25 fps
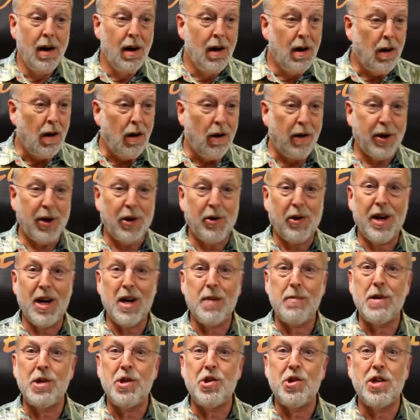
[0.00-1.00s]
all your
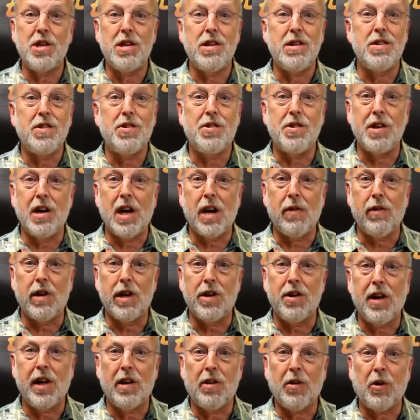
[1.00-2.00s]
images, see every
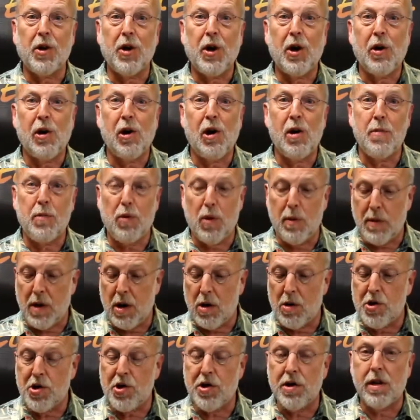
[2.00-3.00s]
dealer current
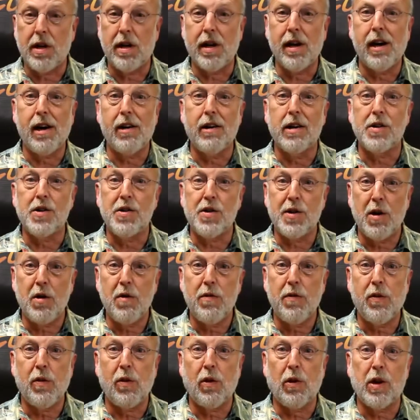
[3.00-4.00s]
promotion there, and so
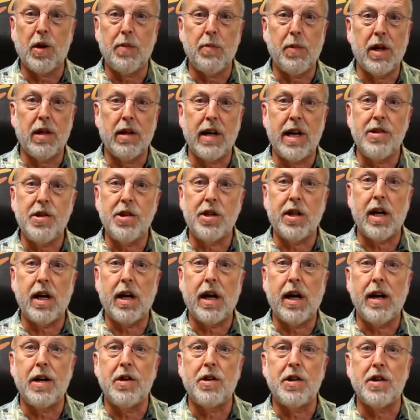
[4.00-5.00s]
forth. But let's
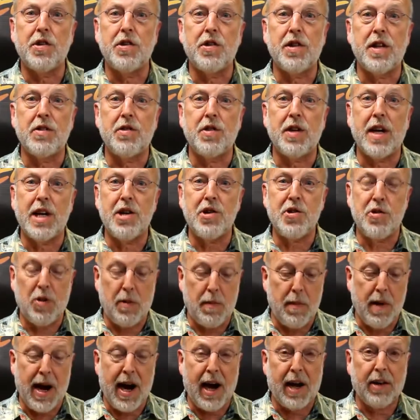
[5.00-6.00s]
get into Sensational
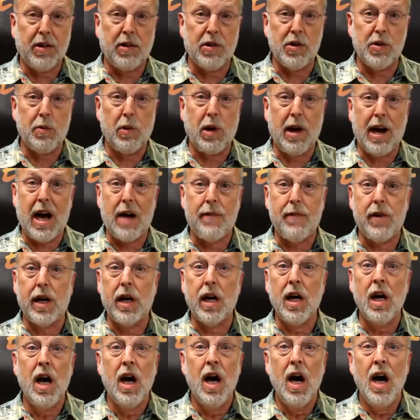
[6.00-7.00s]
Math, because we're having
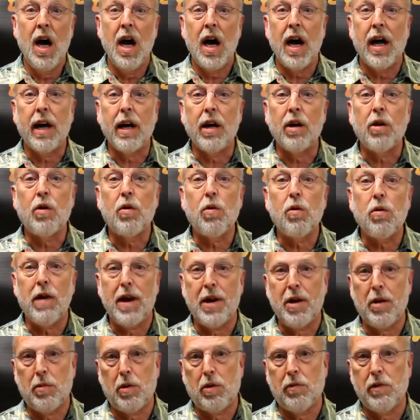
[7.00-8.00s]
an
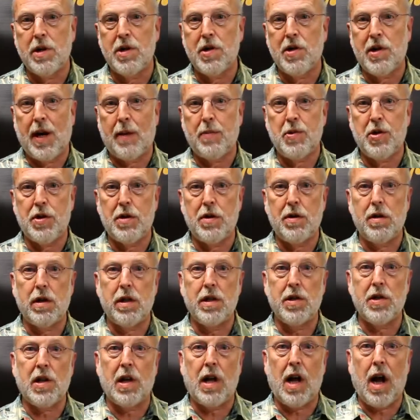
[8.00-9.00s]
incredible reception to
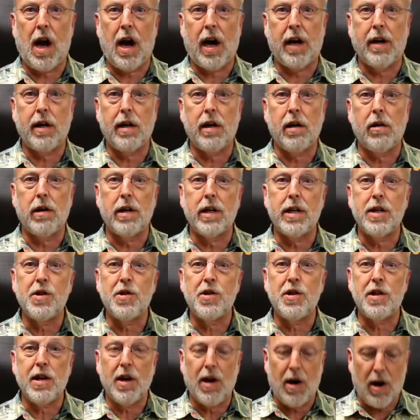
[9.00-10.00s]
this line here at
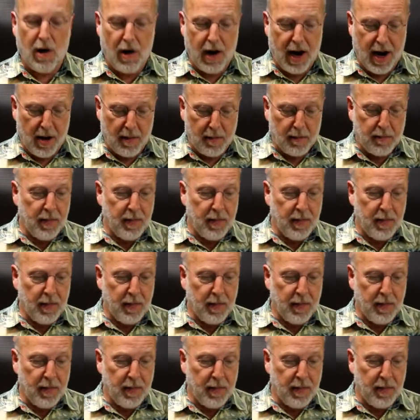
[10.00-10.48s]
ECRM.